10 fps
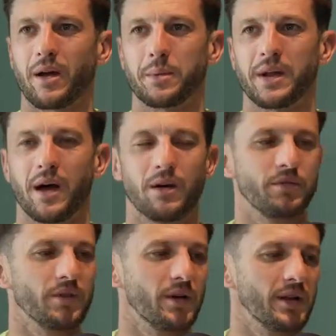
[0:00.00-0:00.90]
Coming out
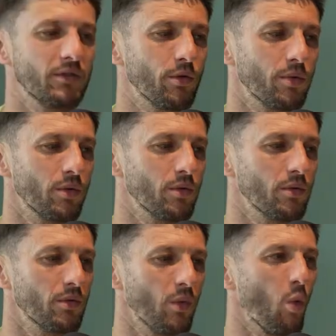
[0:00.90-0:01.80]
of a
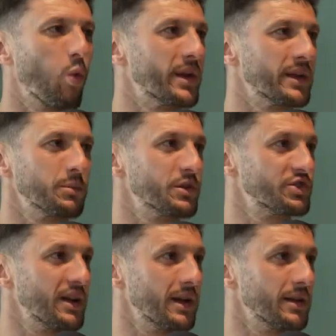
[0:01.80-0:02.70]
Liverpool winning
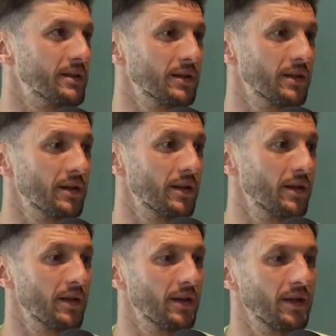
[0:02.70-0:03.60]
machine,
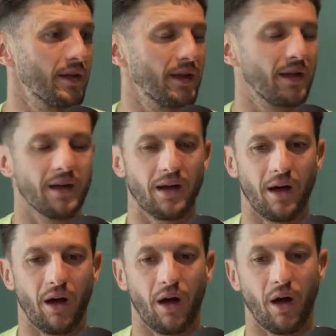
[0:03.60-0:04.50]

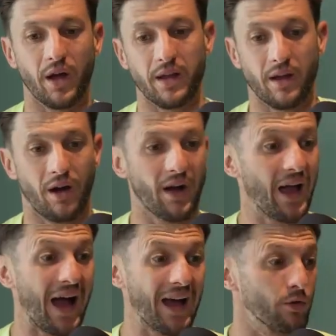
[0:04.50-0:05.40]
I
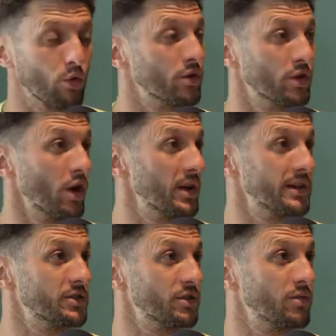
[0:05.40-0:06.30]
had all the
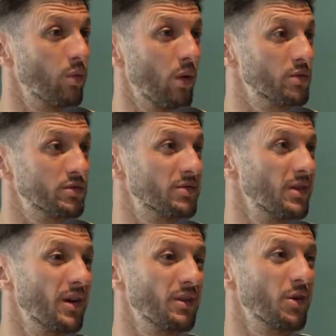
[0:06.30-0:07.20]
knowledge of what was
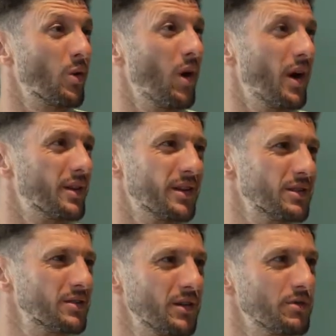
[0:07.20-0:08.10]
required, and
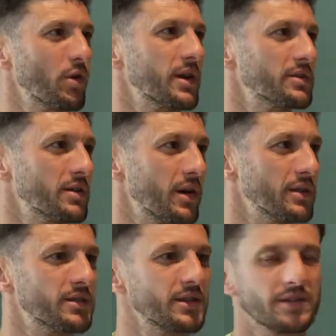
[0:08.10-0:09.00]
it's not rocket
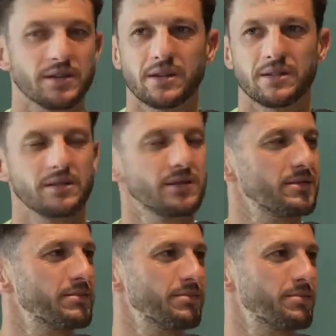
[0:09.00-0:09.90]
science.
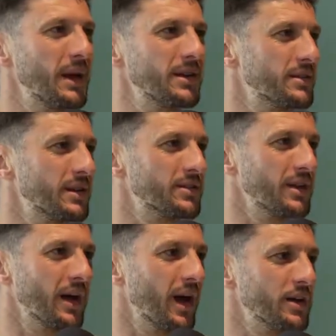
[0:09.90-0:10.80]
It's basics,
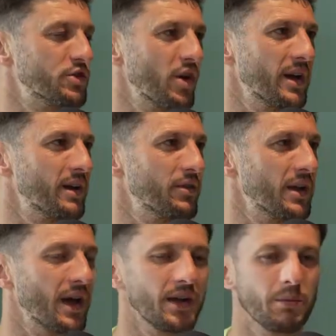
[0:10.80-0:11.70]
and how you train every
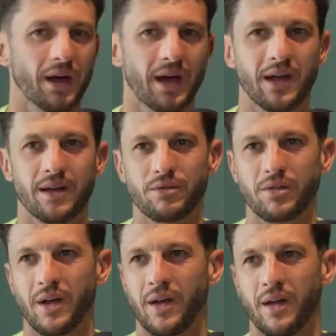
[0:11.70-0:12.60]
day, how you behave.